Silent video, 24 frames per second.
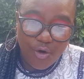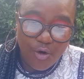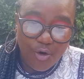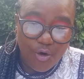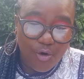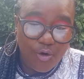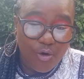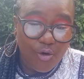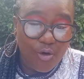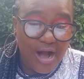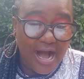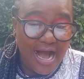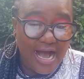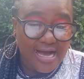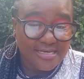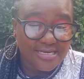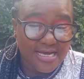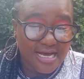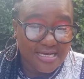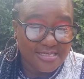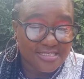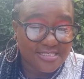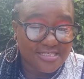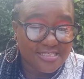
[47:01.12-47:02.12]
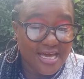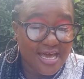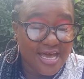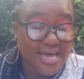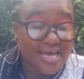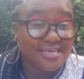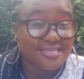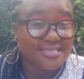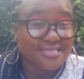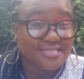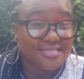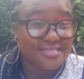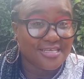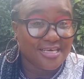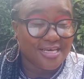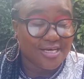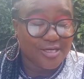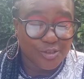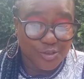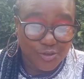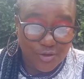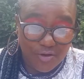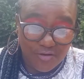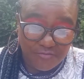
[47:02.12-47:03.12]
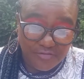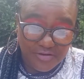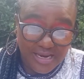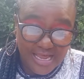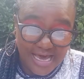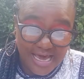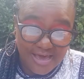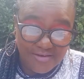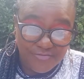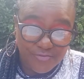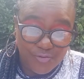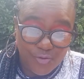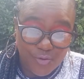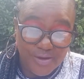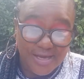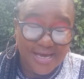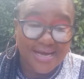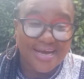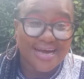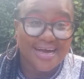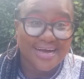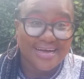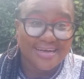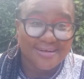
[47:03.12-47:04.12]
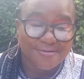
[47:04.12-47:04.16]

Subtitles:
who understand things of life quicker.